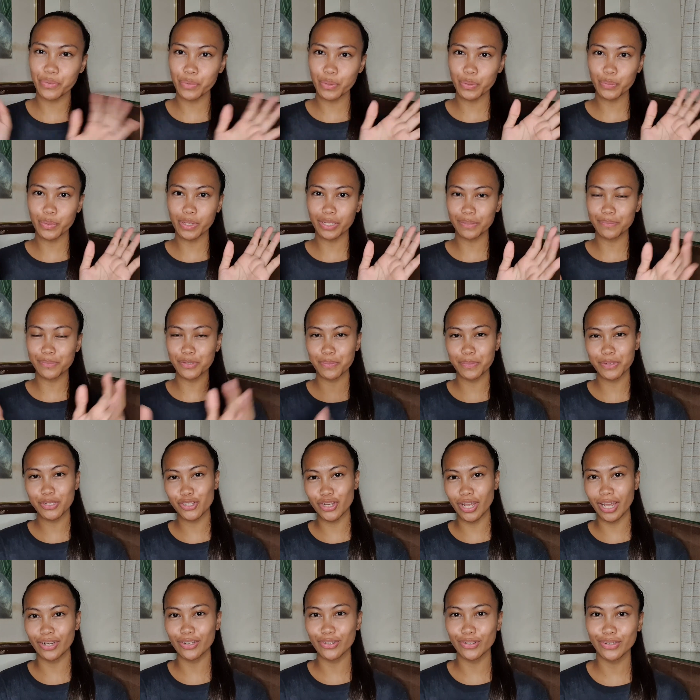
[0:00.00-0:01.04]
Welcome to my
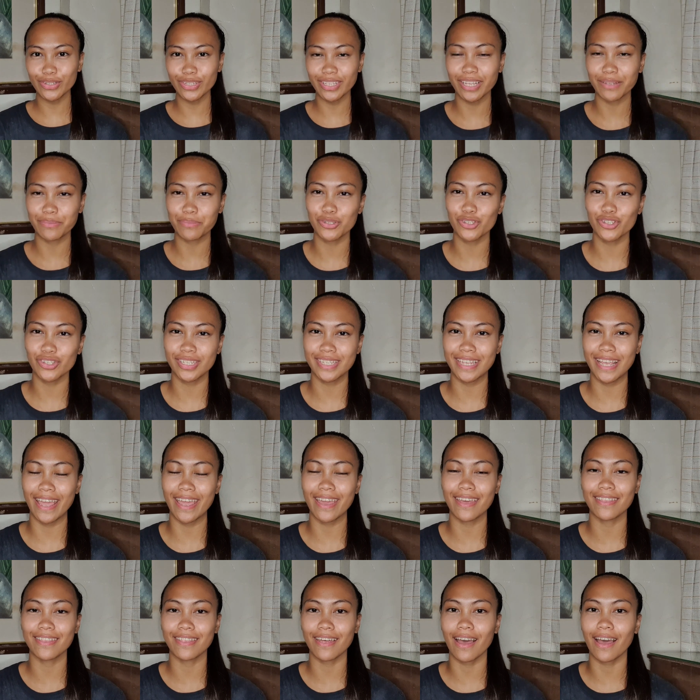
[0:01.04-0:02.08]
channel. Let me just
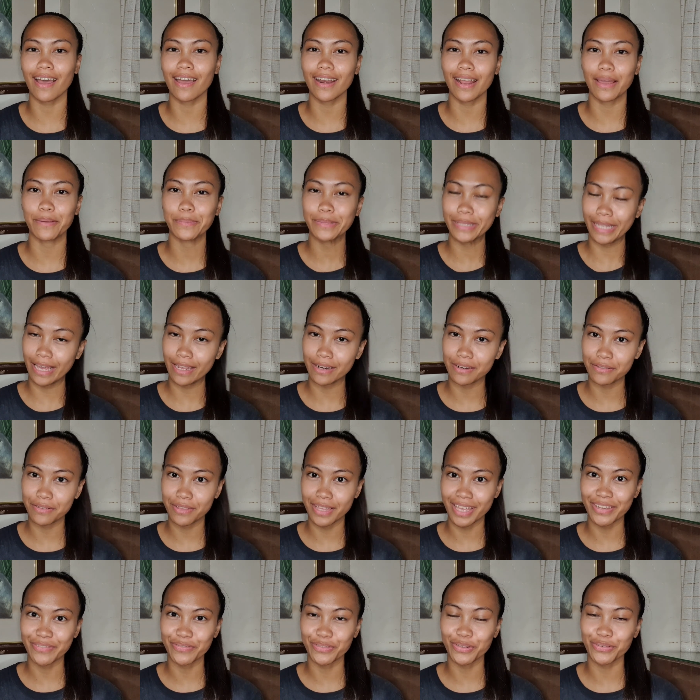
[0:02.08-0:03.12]
say that I'm glad and
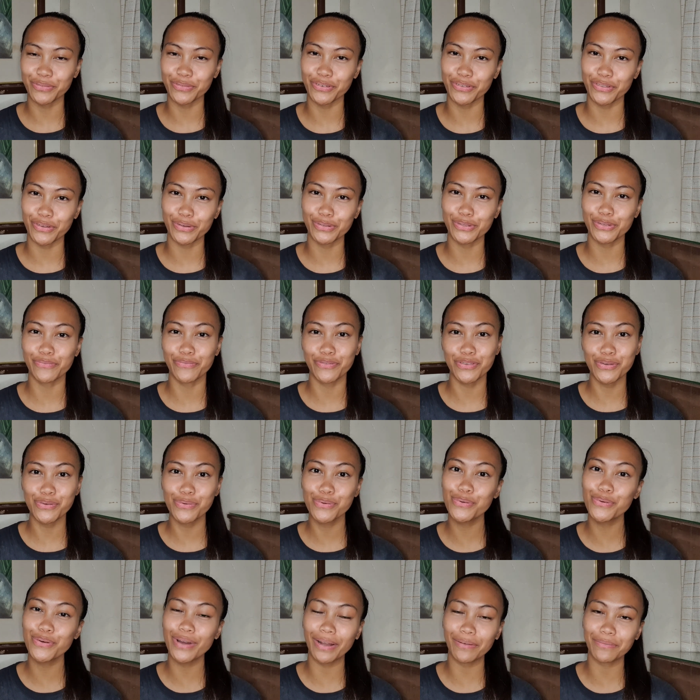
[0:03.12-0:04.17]
thankful for those of you
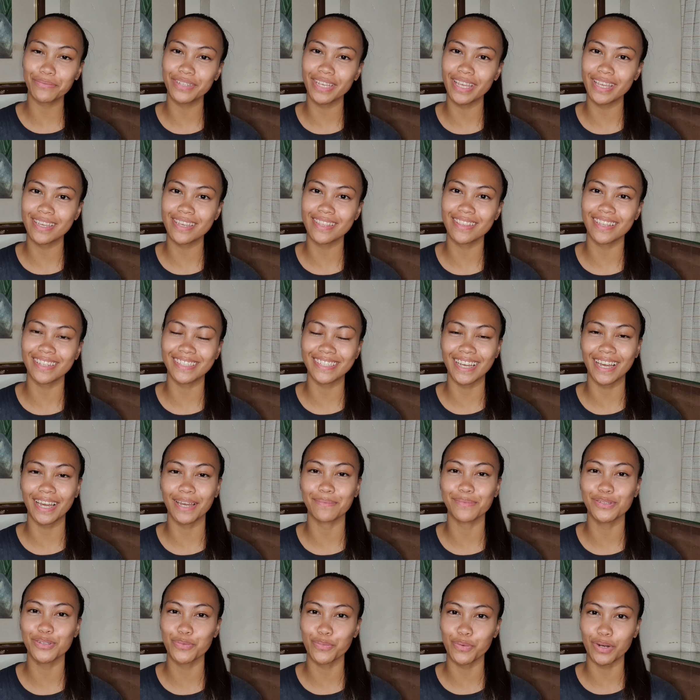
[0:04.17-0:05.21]
who have taken the
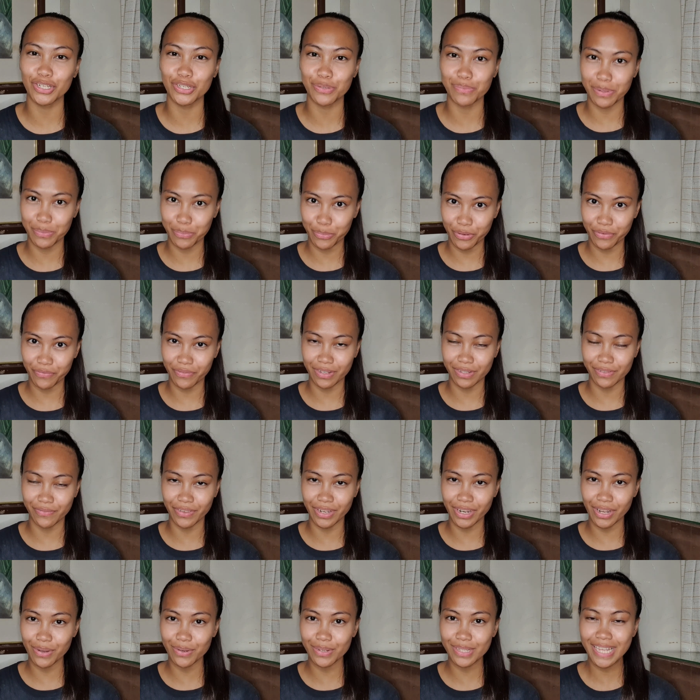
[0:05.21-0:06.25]
time to watch my previous
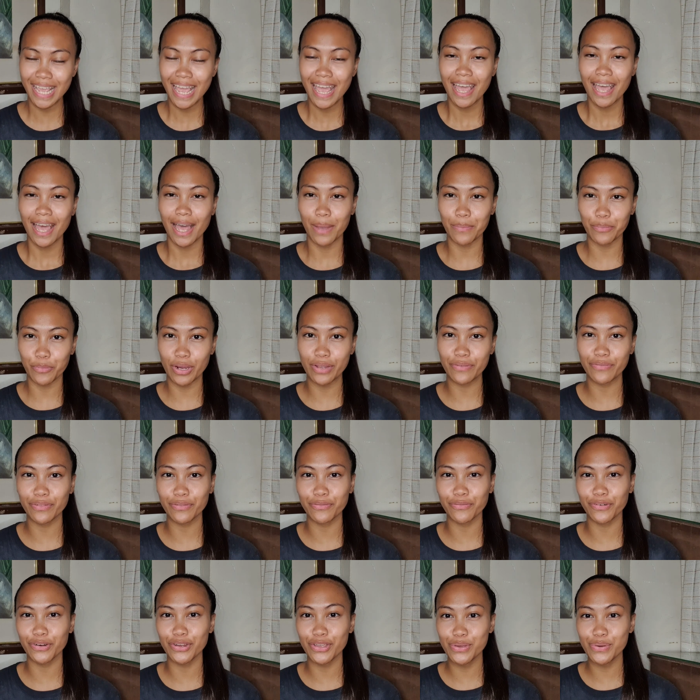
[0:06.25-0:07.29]
videos. I'm
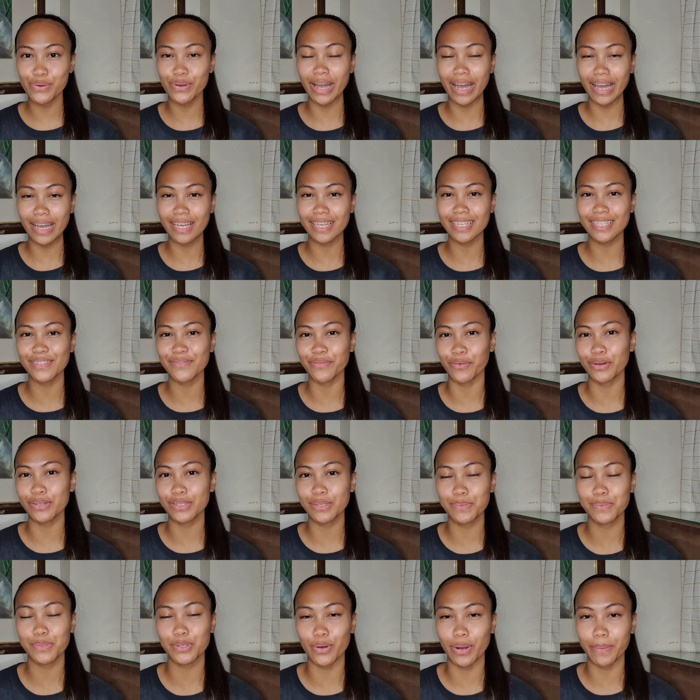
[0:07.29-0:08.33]
grateful for you guys for
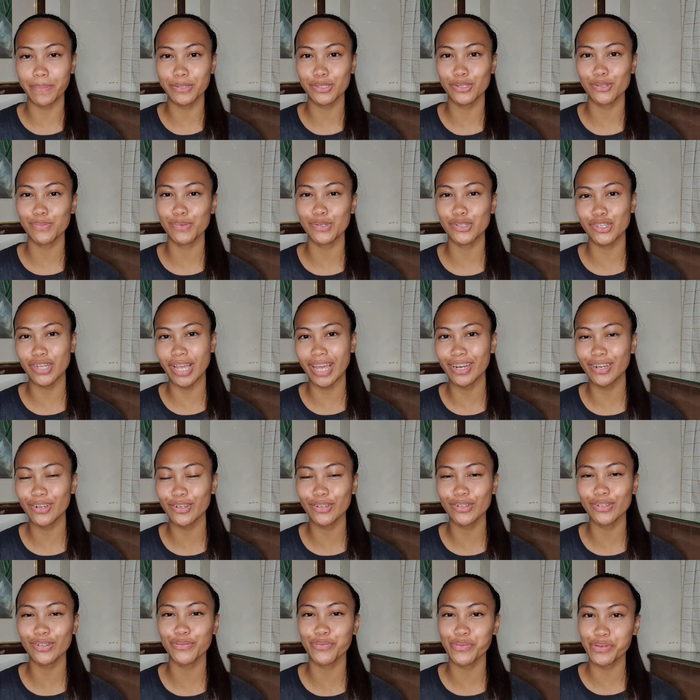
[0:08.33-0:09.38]
subscribing to my
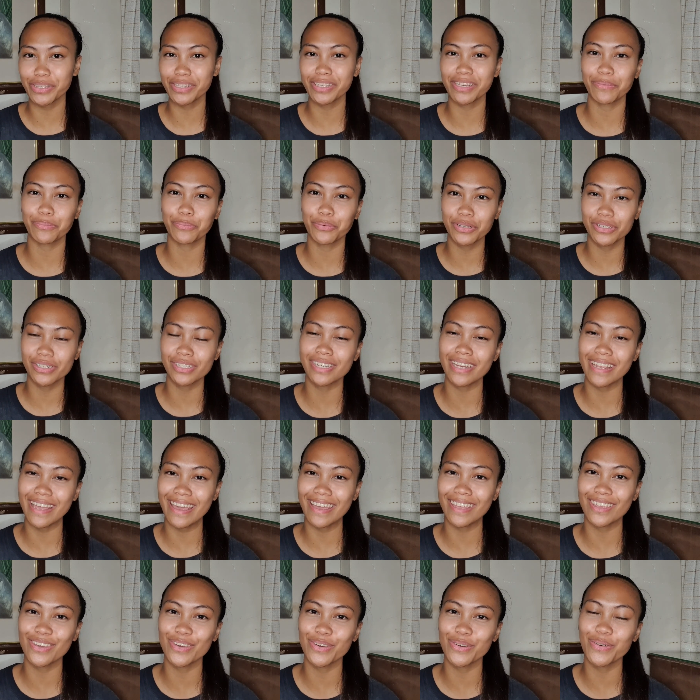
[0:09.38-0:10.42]
channel. Really
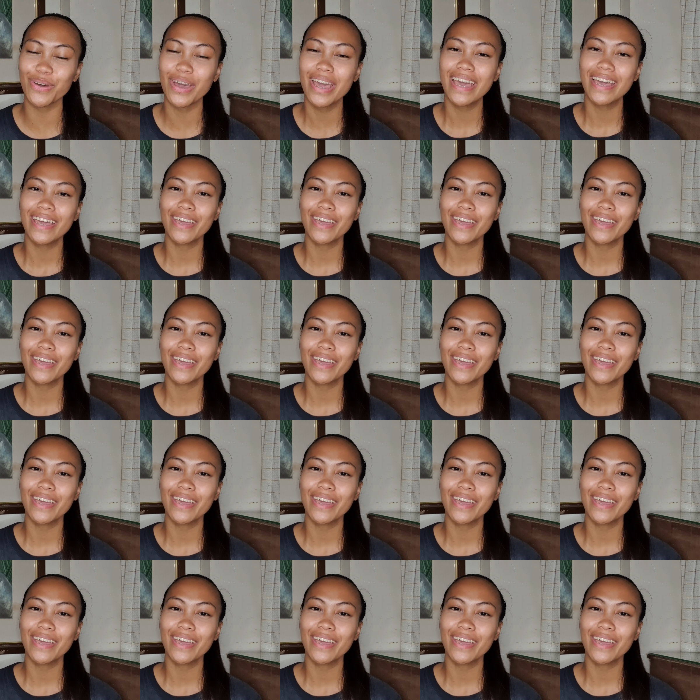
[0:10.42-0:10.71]
appreciate you.